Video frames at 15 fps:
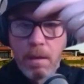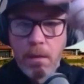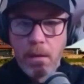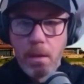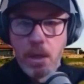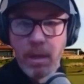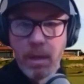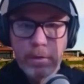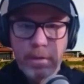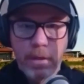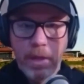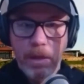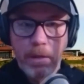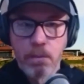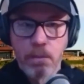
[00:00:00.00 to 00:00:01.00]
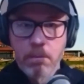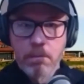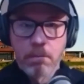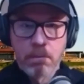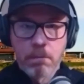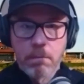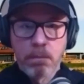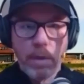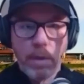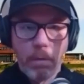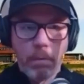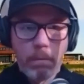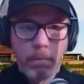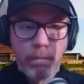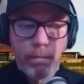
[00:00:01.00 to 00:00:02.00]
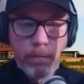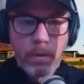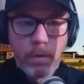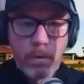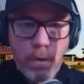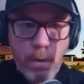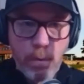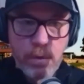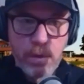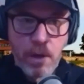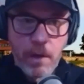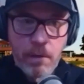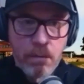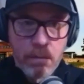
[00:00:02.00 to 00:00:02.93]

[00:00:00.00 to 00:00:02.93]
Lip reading: it was another, it was like